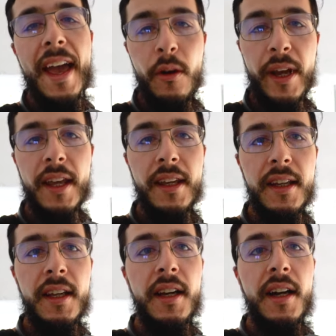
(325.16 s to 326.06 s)
anyway,
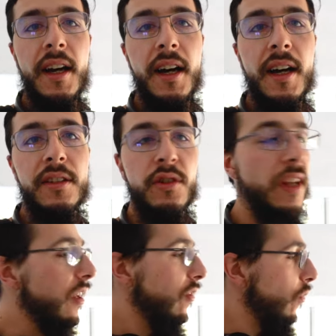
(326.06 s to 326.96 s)

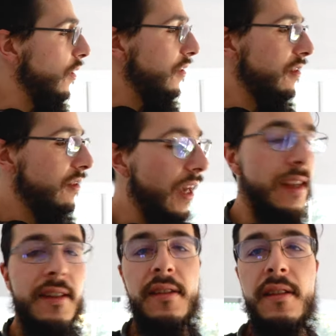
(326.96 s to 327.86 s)
today was
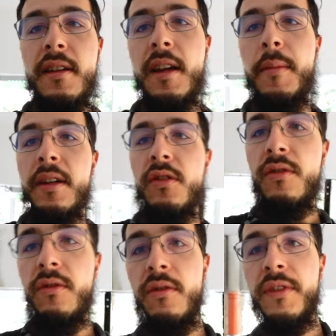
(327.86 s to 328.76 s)
nice. I managed
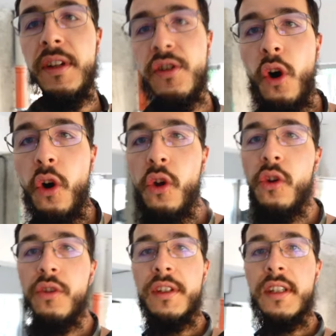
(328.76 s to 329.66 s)
to finish
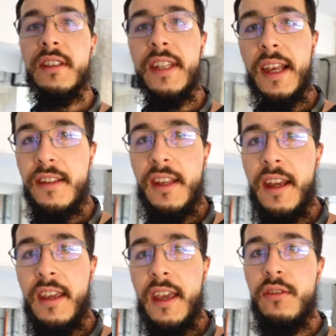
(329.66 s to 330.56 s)
all the tasks that
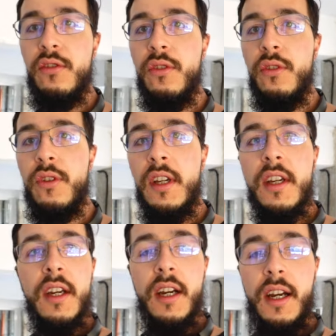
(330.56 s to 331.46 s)
I had to do.
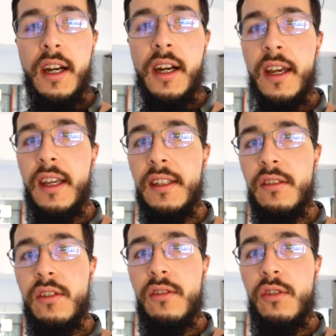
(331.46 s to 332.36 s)
I had
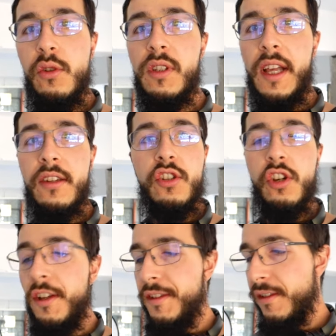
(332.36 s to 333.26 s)
two client
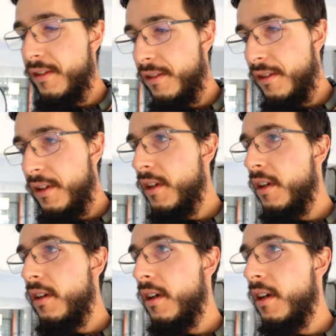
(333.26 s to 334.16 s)
shots
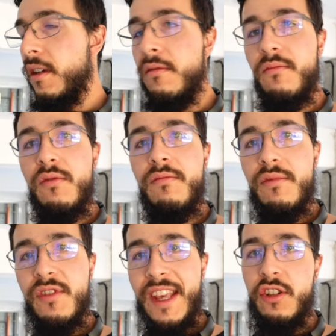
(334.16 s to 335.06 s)

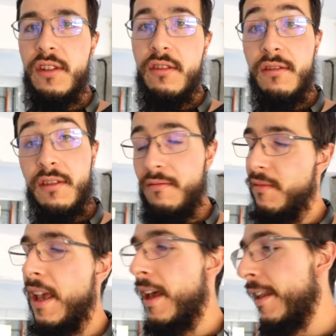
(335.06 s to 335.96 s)
sessions,
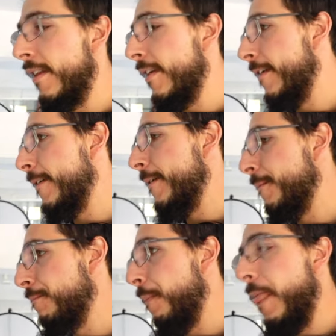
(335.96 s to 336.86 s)
and
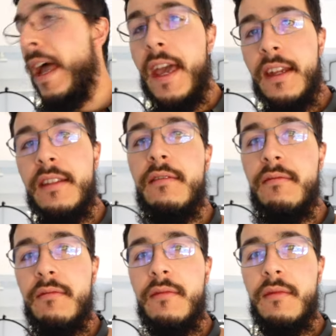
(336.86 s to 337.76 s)
I
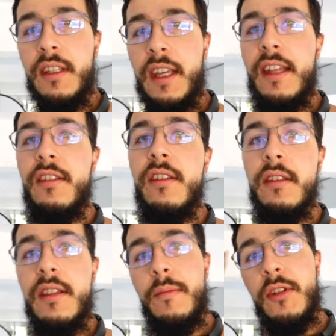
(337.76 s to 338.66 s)
can
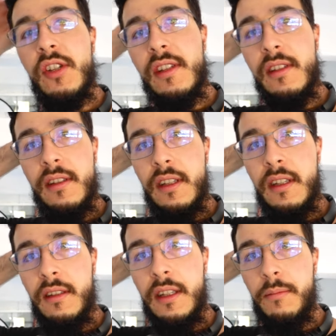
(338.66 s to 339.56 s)
edit the images
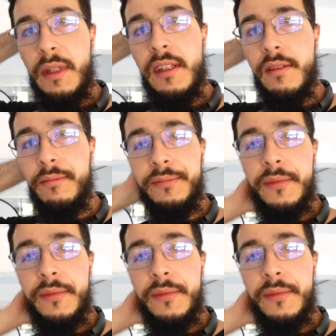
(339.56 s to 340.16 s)
in a bit,